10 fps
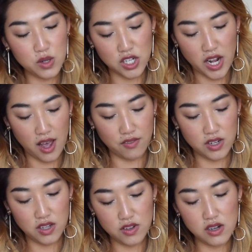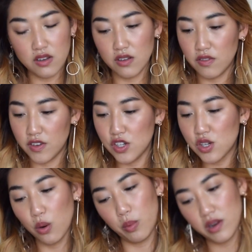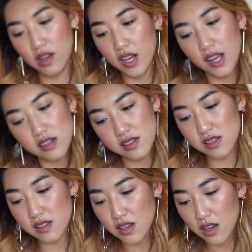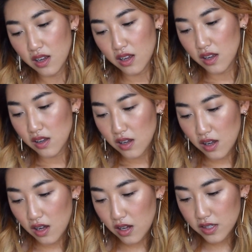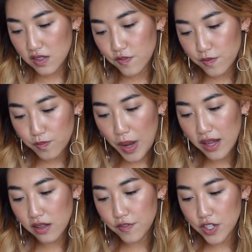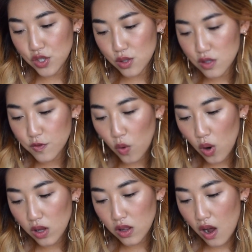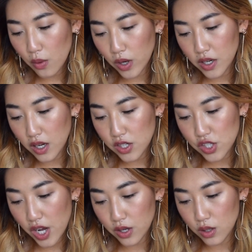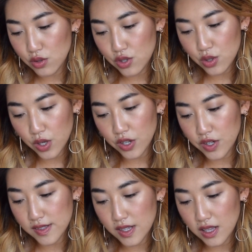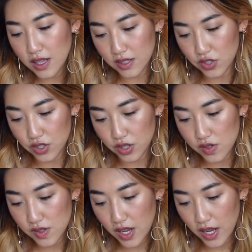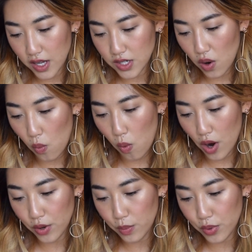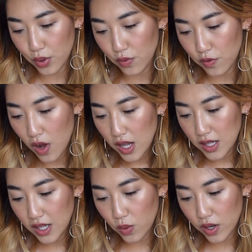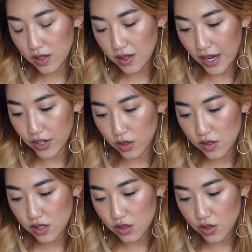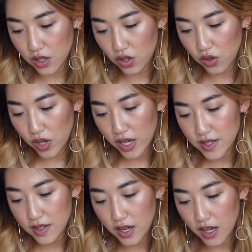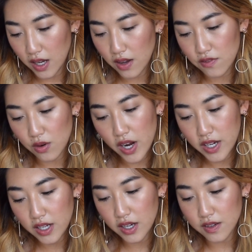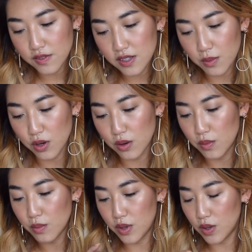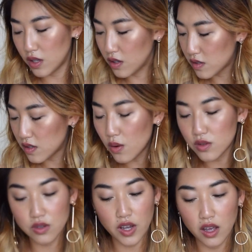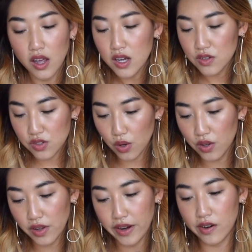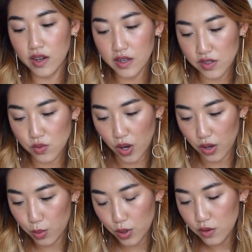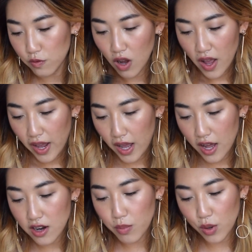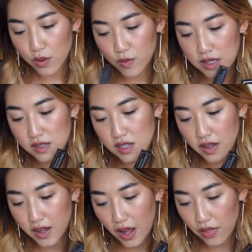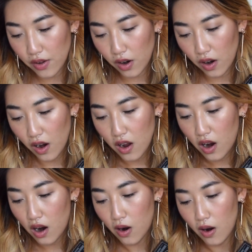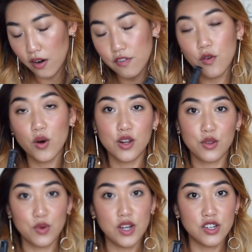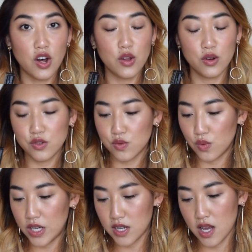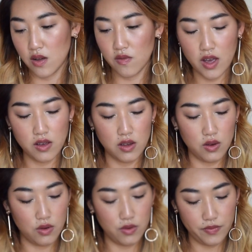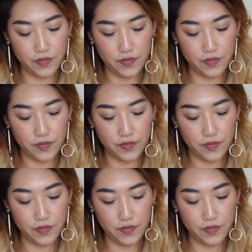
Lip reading: which I haven't even finished opening yet. This palette features 4 long-wearing shadows, 2 iridescent lusters, and a waterproof liquid liner so you can create a variety of summer beauty looks. Oh, it's okay. So the liner is waterproof, and both of these together are $43 retail value.